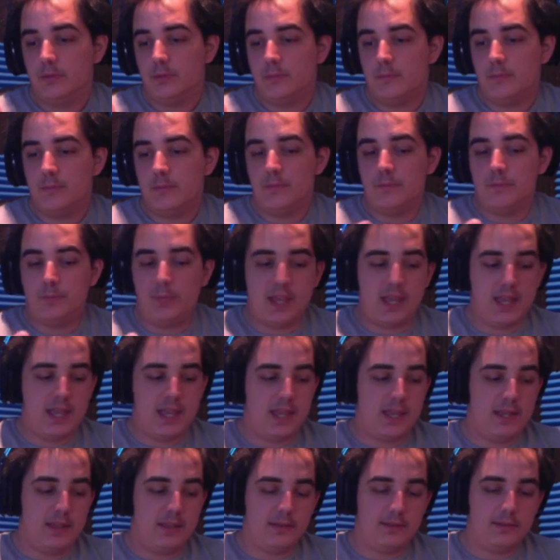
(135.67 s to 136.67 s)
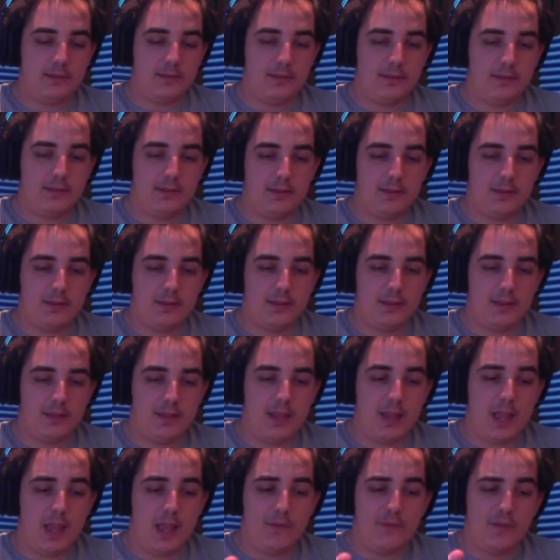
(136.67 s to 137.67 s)
B,
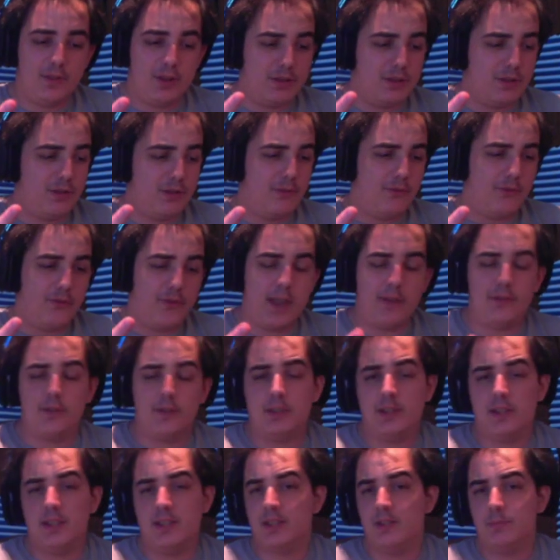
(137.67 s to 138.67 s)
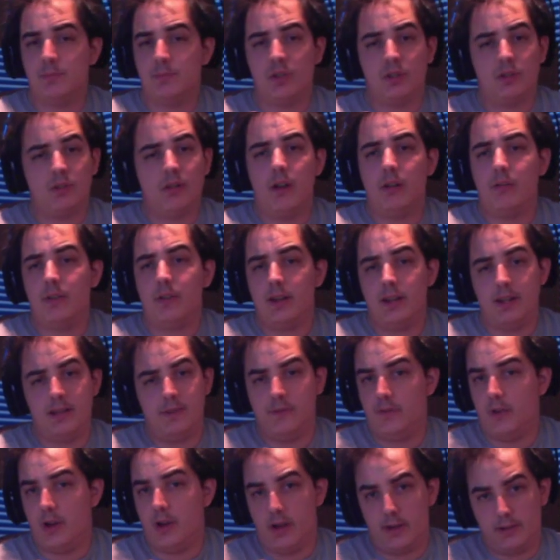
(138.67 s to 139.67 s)
if you do favoritism, you're already
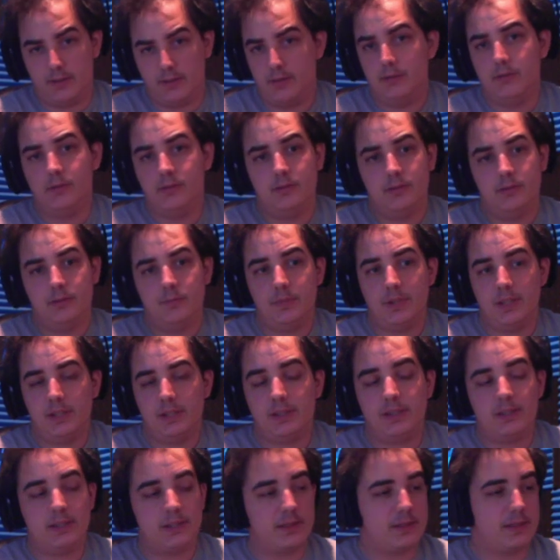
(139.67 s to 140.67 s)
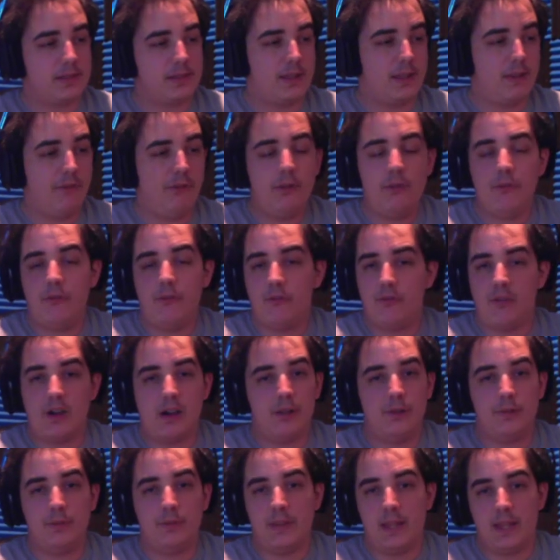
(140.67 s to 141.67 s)
fucked. Because if you
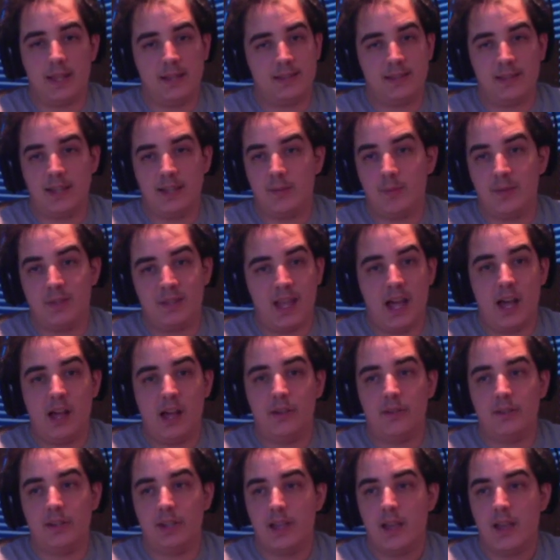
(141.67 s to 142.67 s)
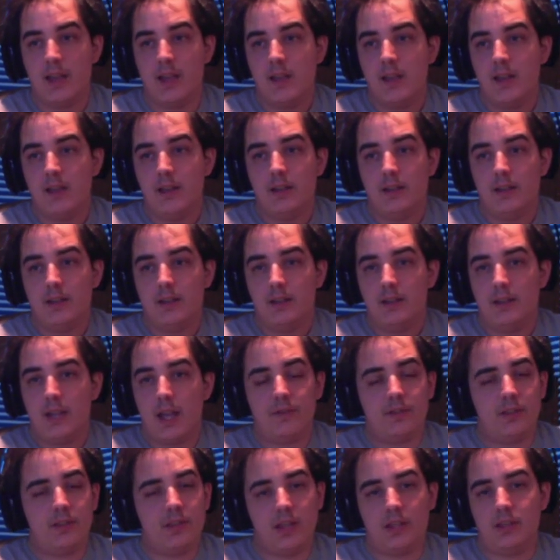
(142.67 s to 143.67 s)
follow that sentimentality,
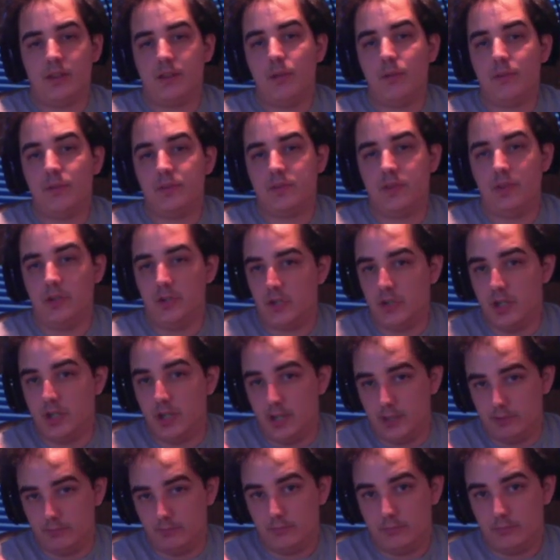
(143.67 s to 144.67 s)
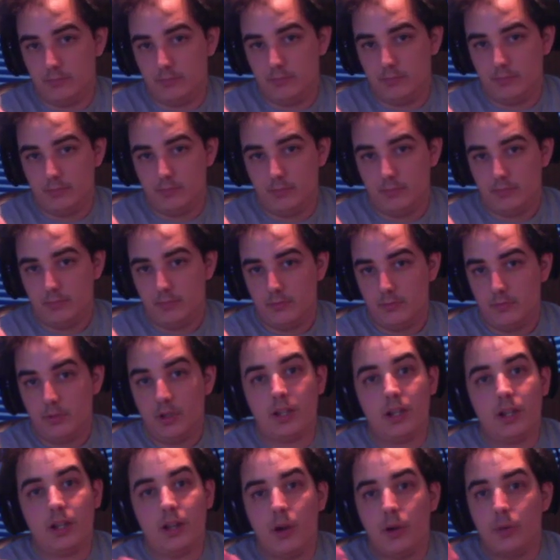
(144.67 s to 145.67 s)
everything goes to shit. Look
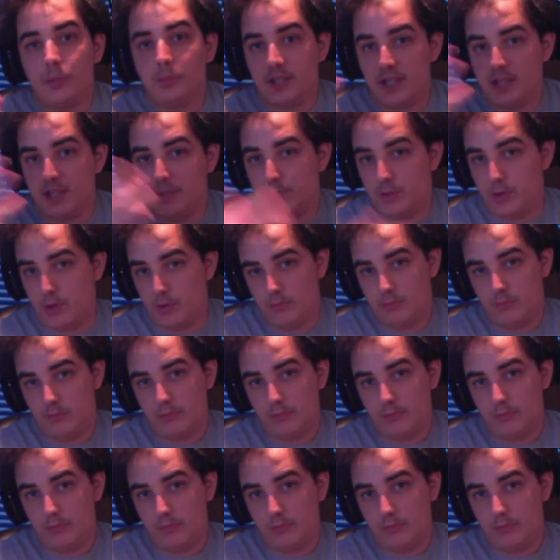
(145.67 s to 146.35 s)
at Home Depot.